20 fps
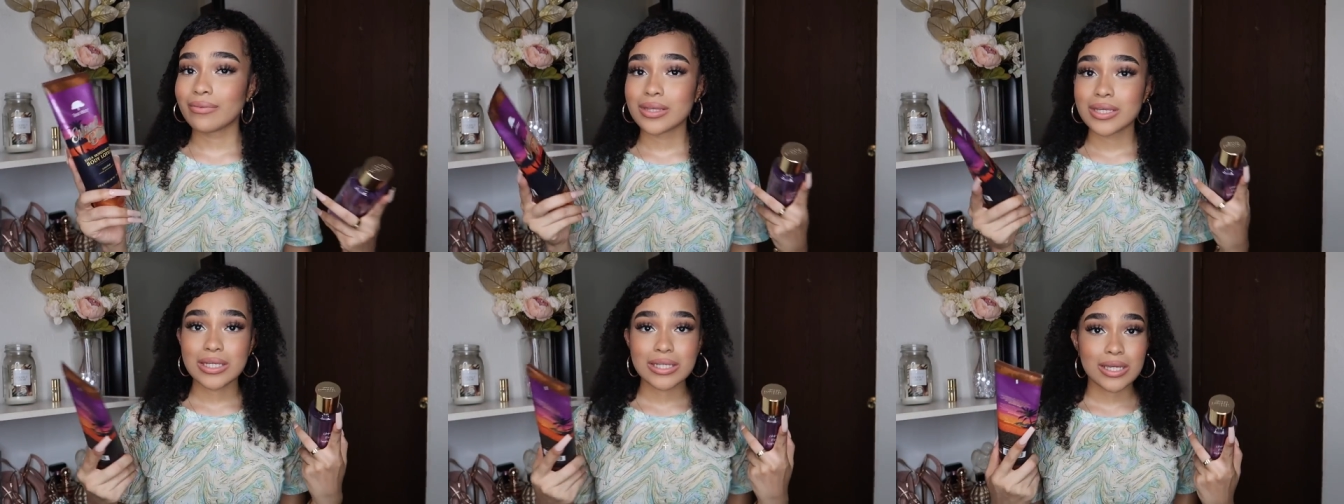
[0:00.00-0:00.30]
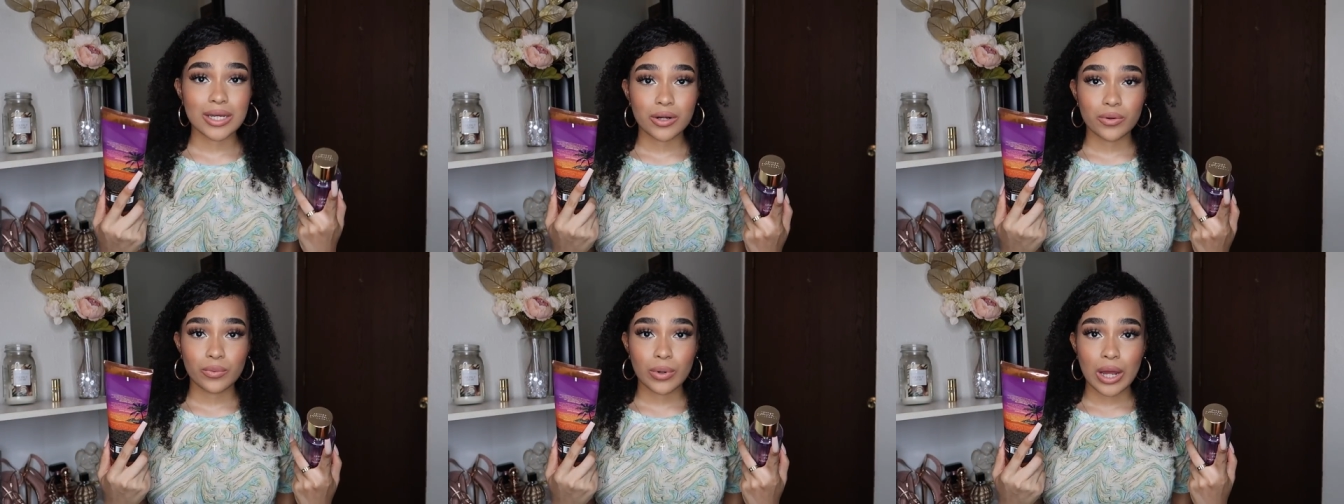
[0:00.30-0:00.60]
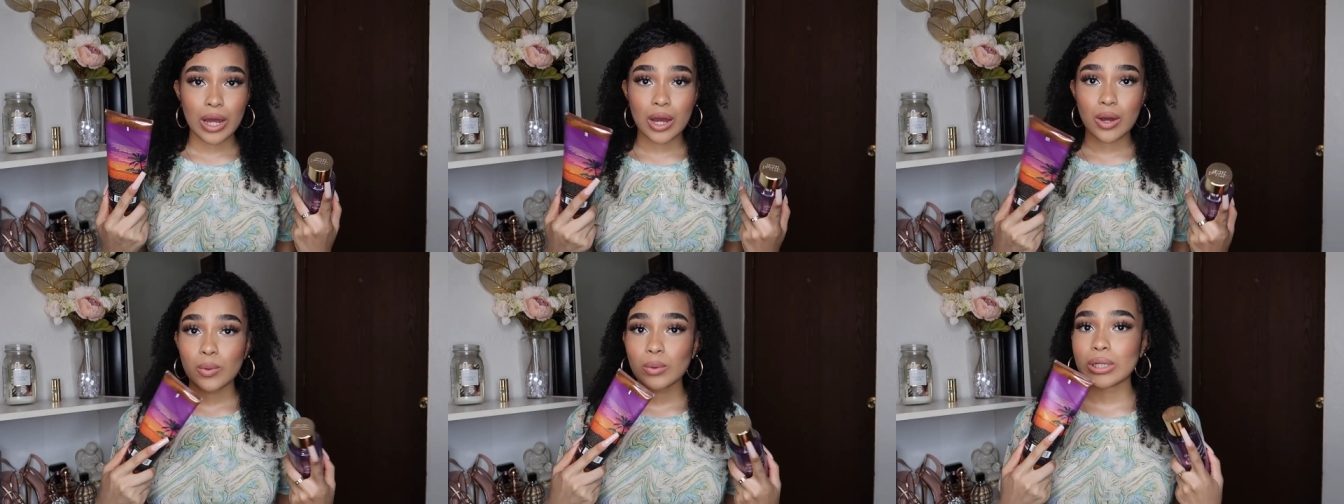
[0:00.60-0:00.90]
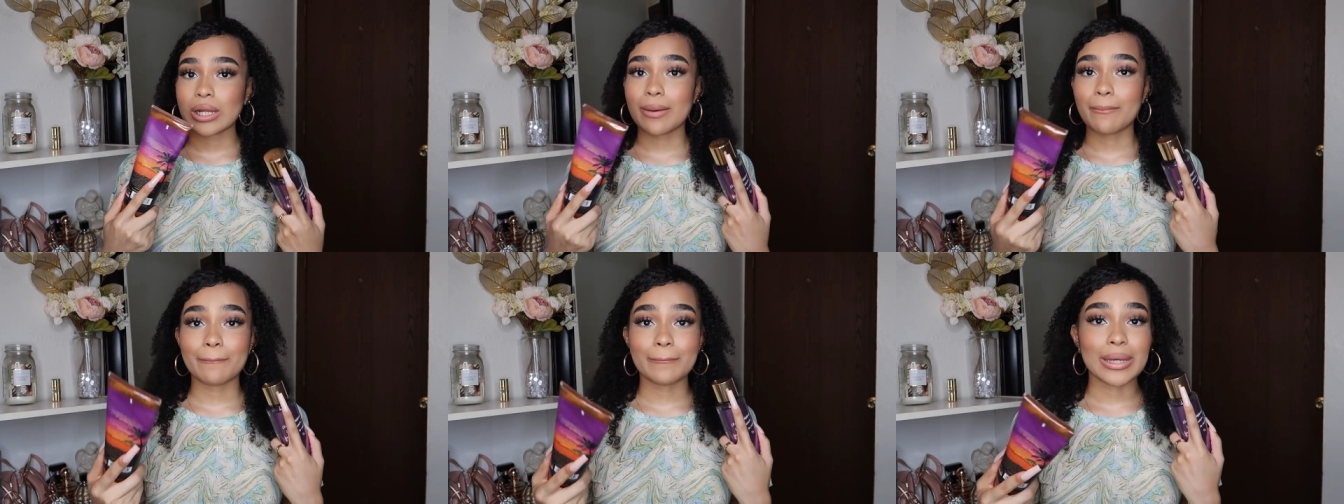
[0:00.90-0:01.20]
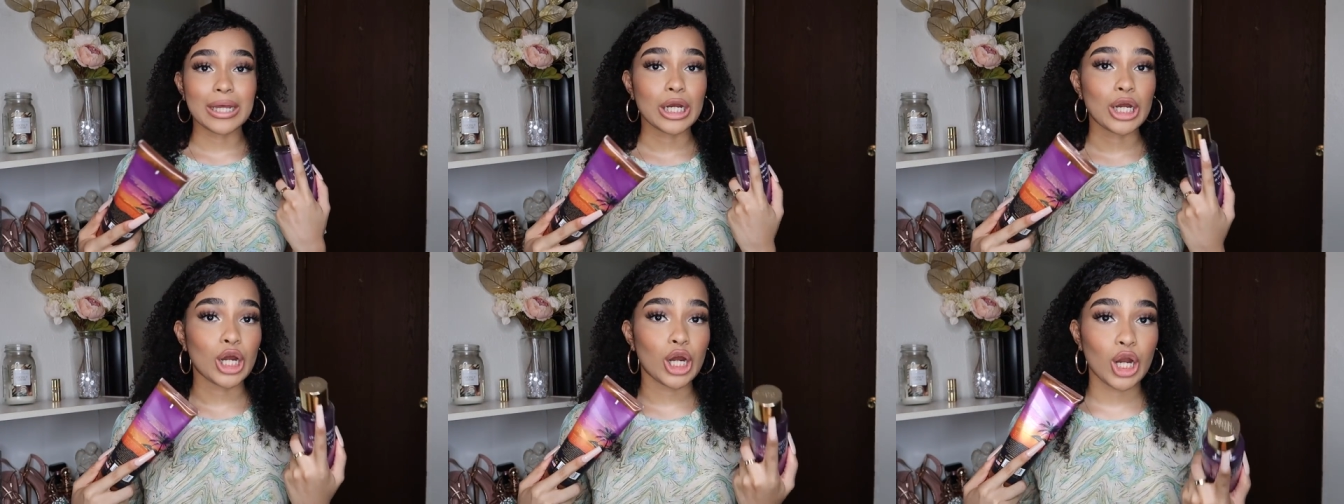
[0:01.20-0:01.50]
this scent around let
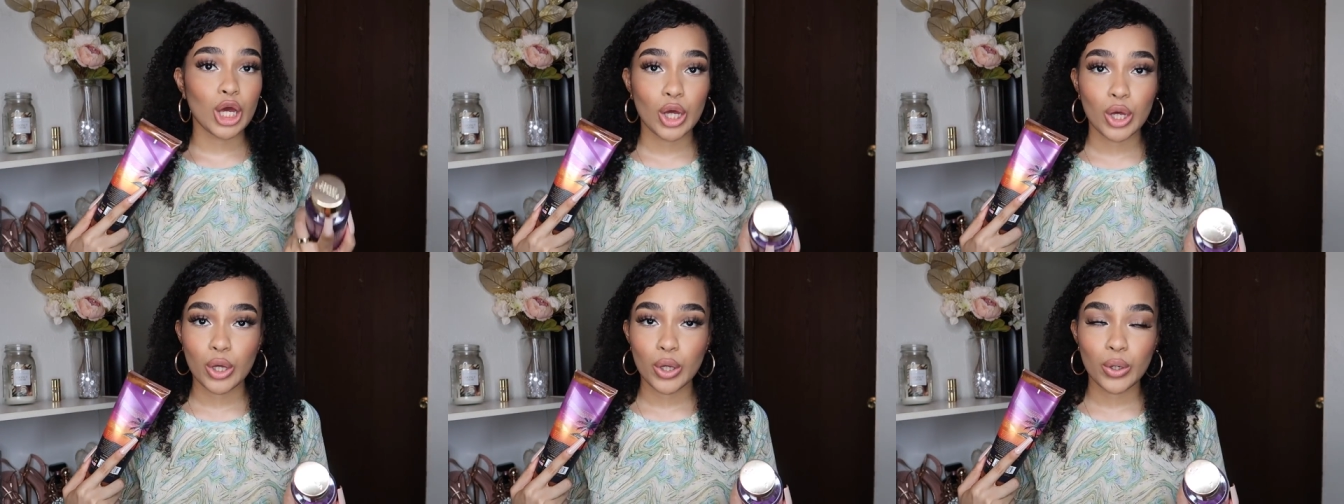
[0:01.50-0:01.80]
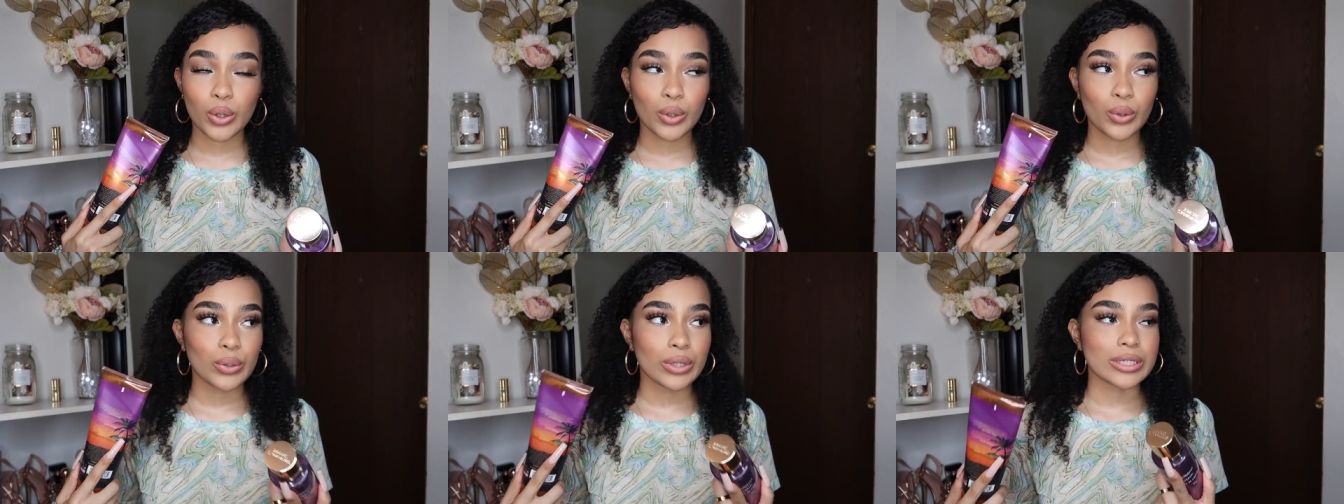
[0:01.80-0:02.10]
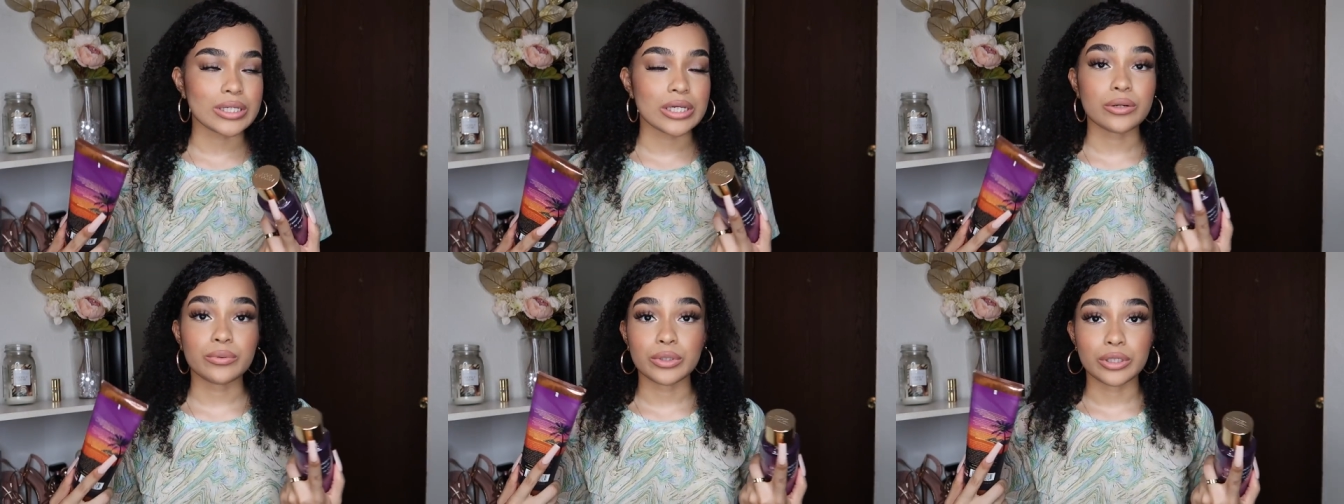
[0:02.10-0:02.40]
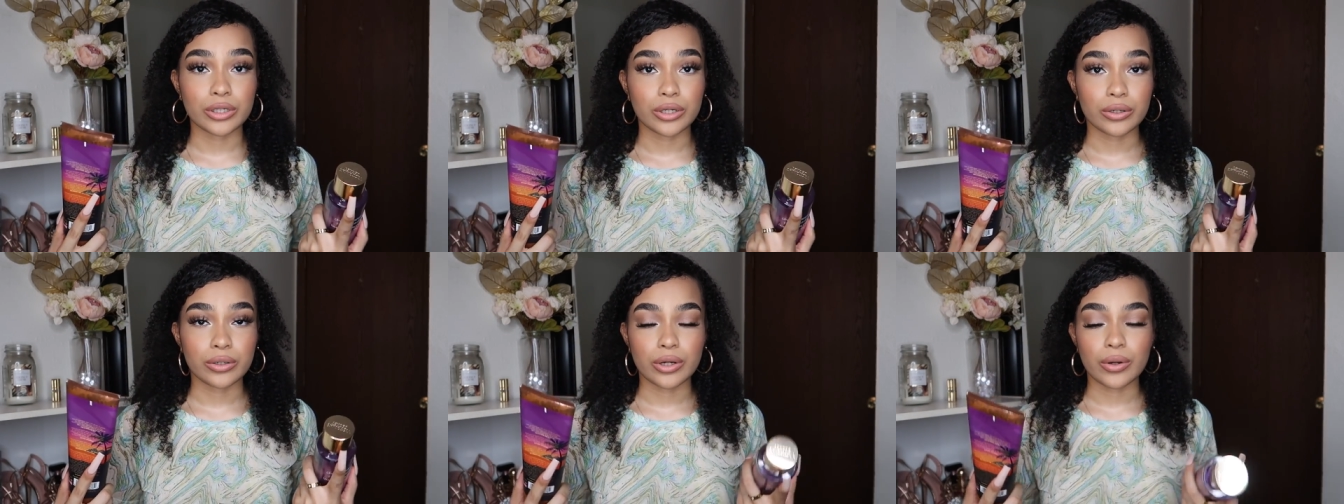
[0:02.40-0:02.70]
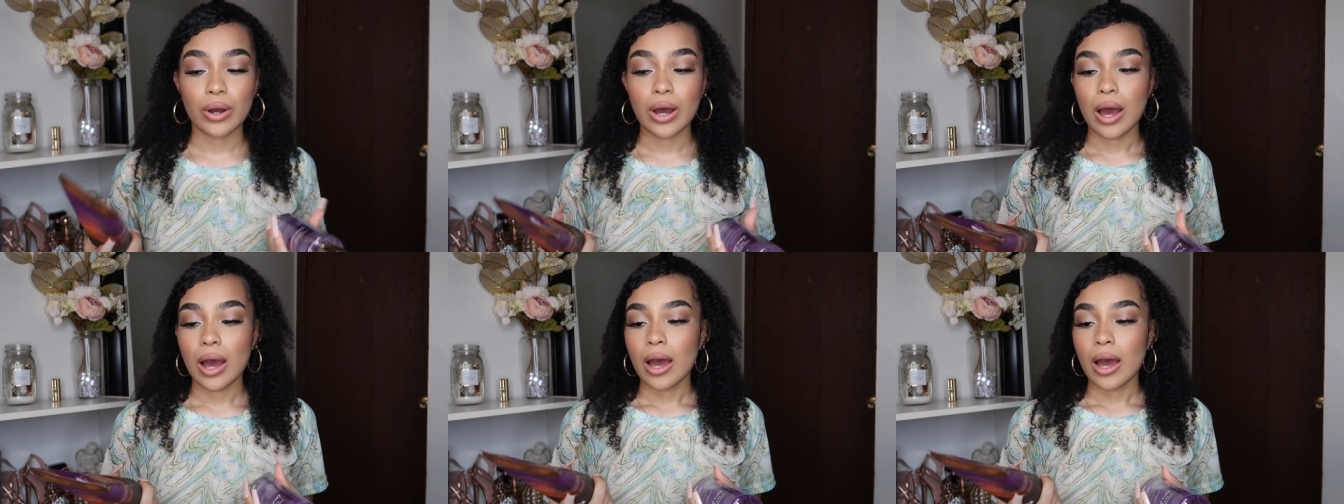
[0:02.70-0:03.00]
me know because i really don't know